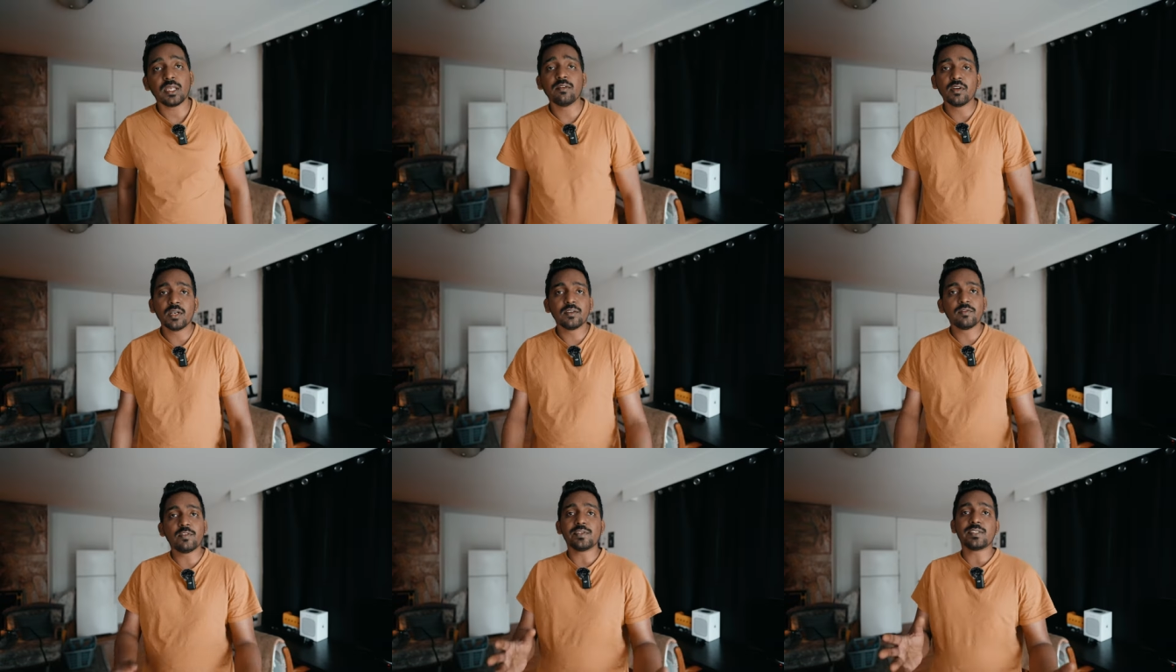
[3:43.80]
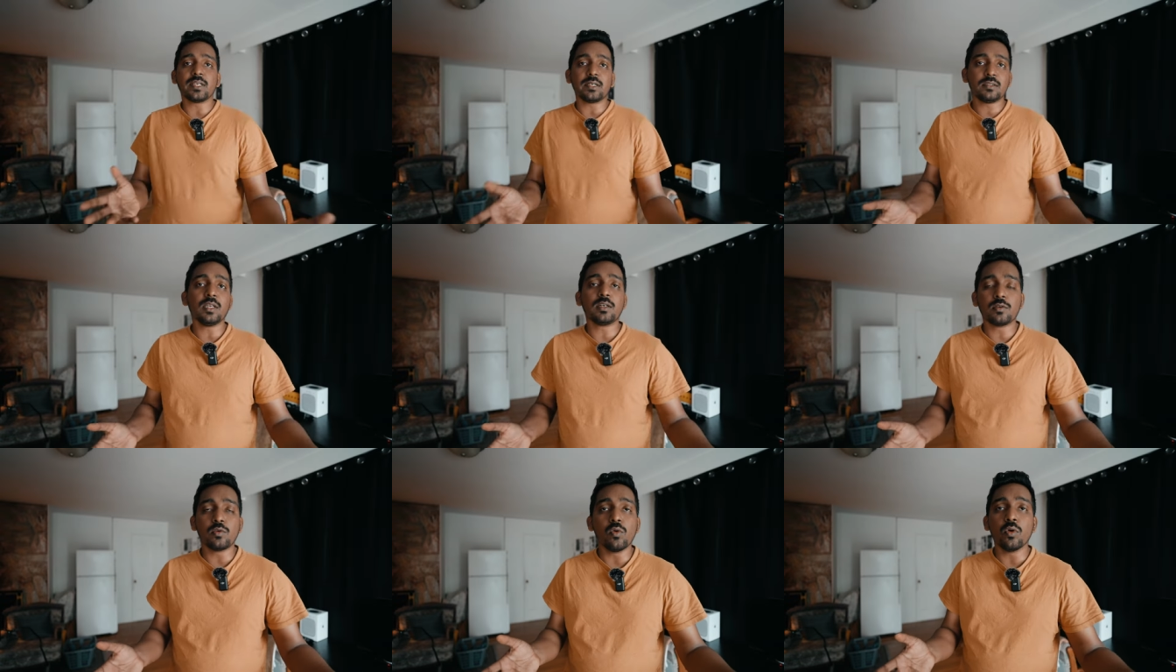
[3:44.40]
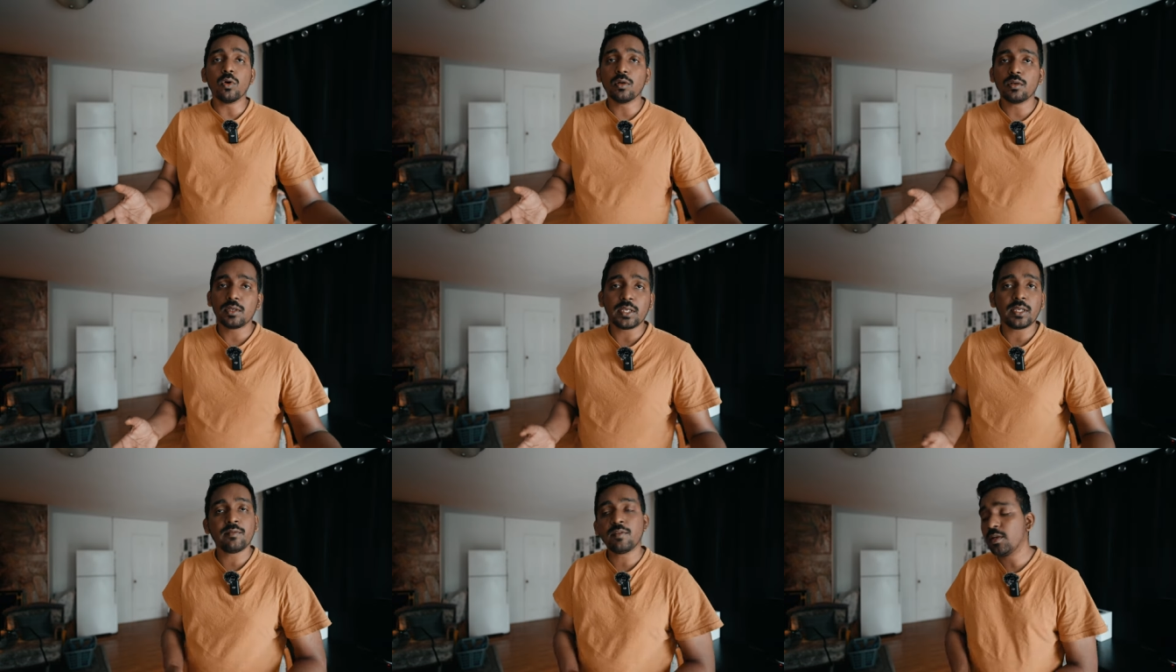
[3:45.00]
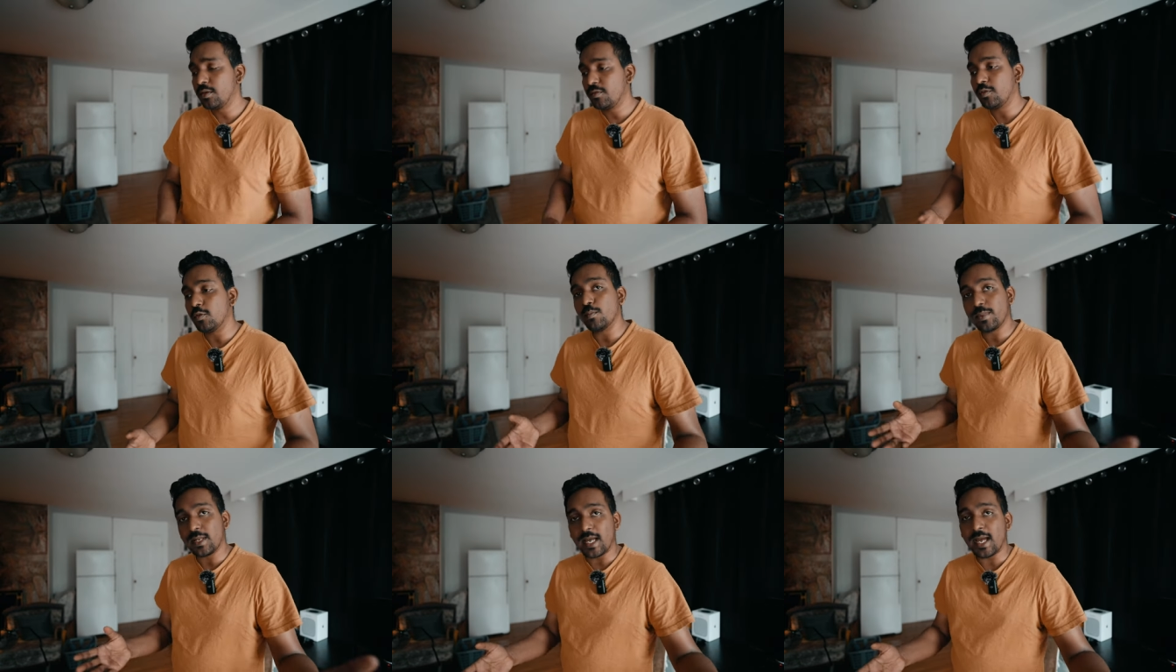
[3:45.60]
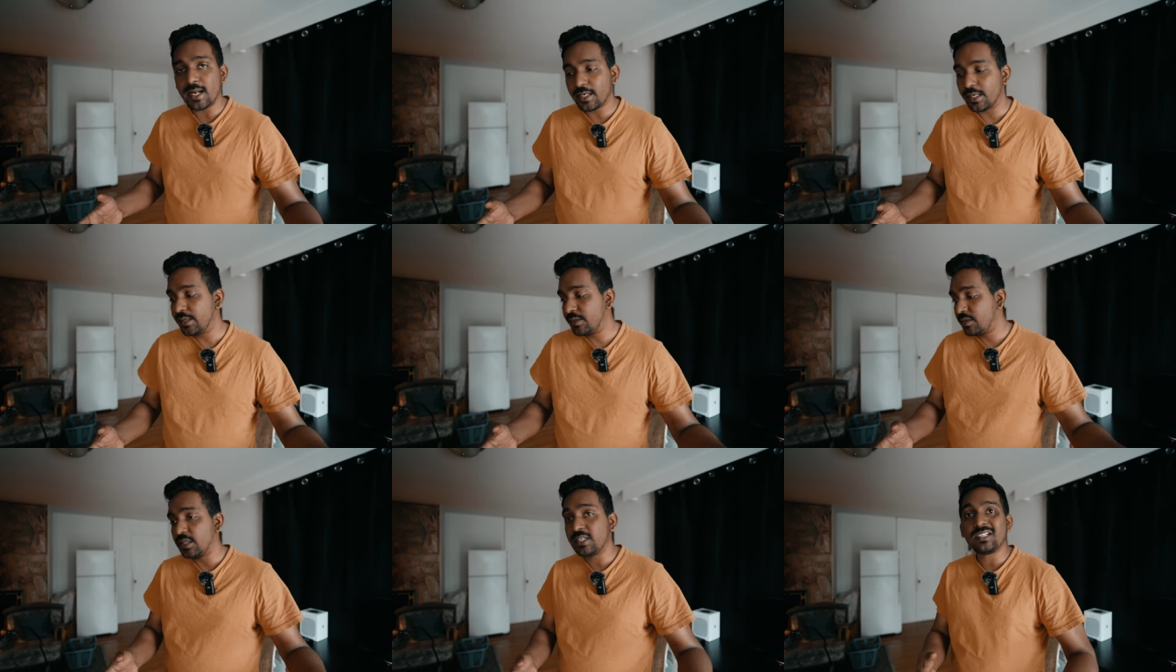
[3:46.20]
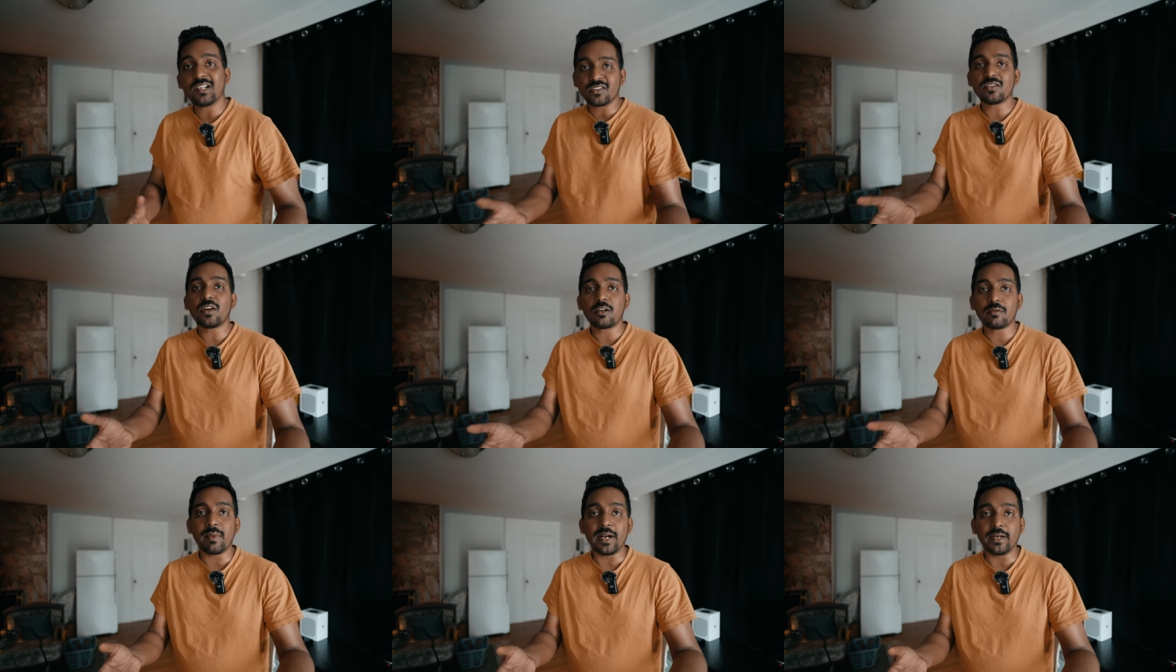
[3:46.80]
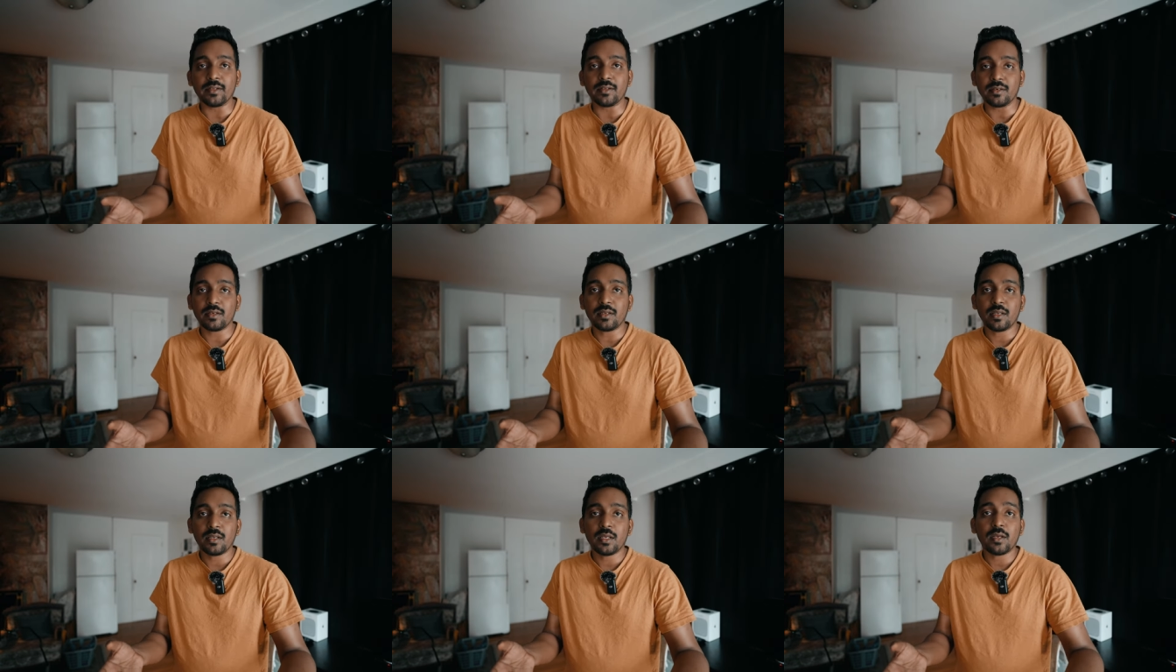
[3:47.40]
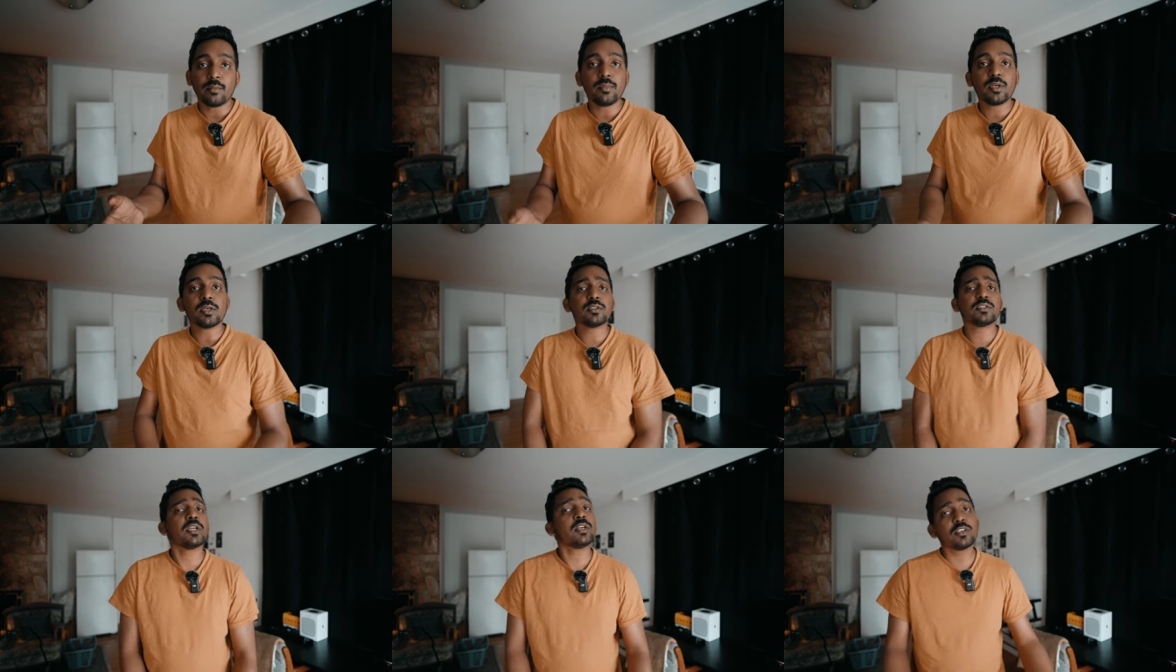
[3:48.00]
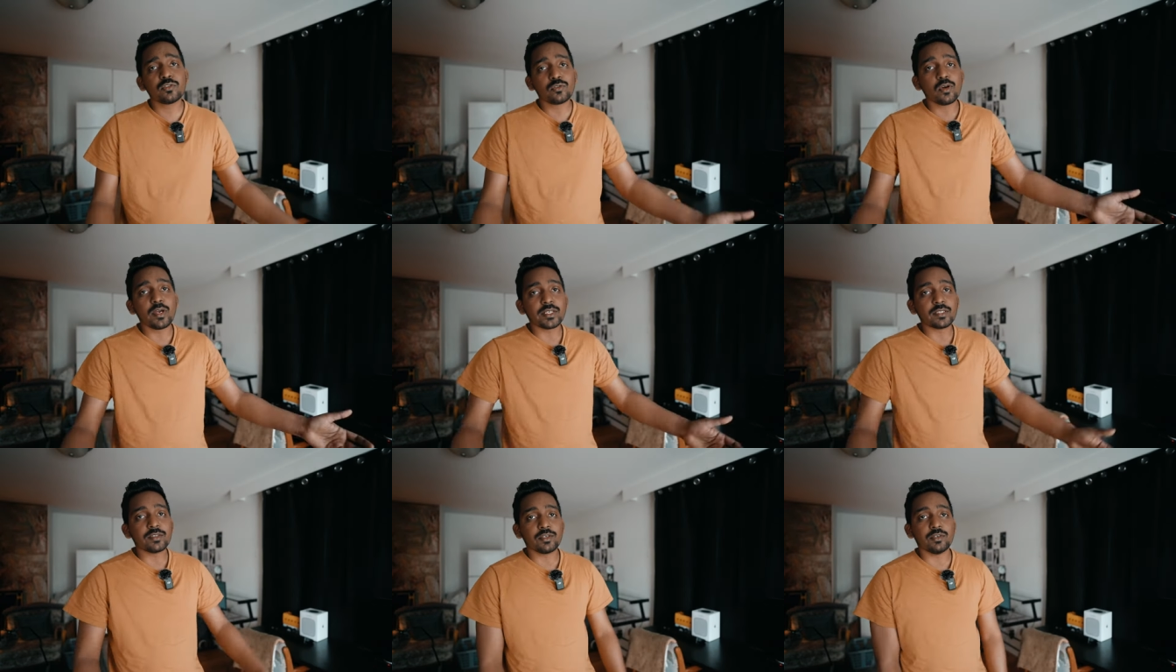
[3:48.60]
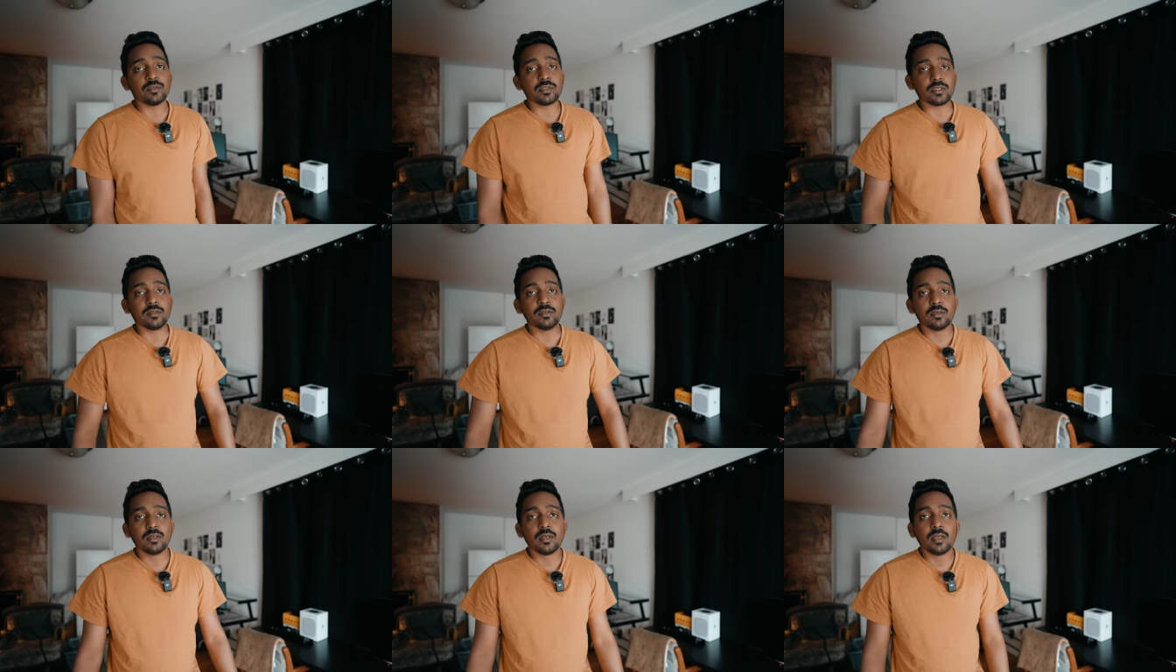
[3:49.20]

even if you set that goal even if you plan it it does not matter because there is no execution